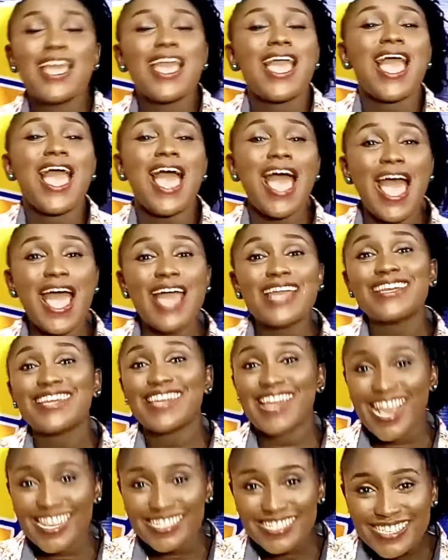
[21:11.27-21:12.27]
And
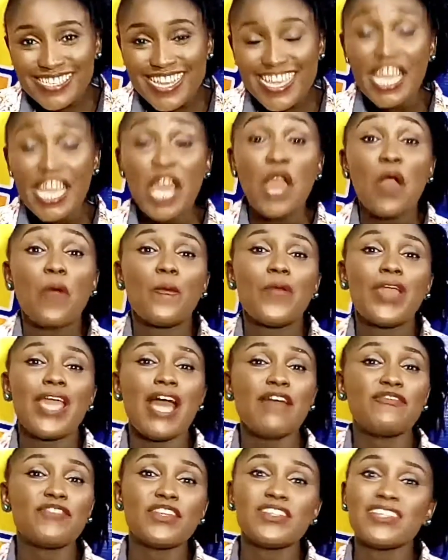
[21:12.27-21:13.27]
lastly, we
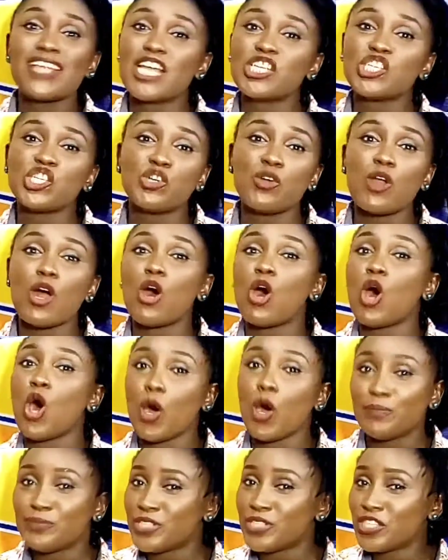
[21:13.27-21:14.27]
have the natural
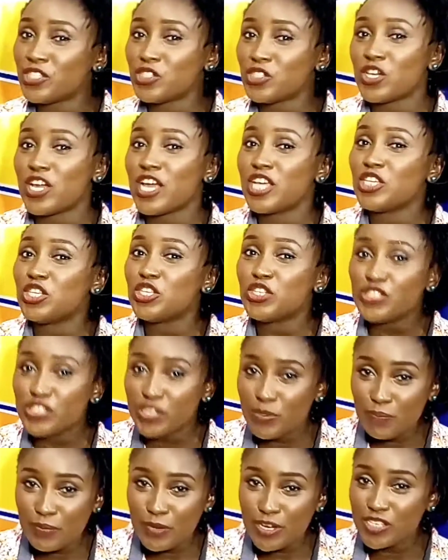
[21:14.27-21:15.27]
object you can use in
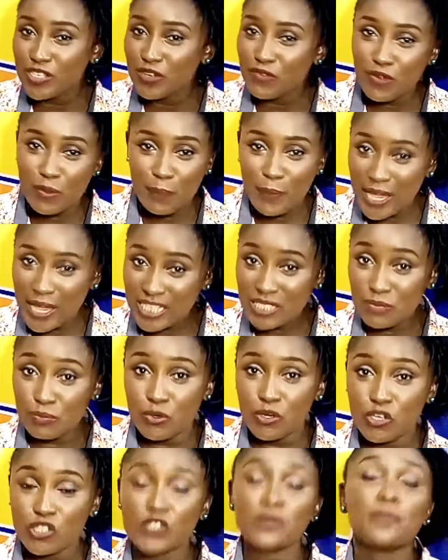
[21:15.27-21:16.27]
place of your paintbrush,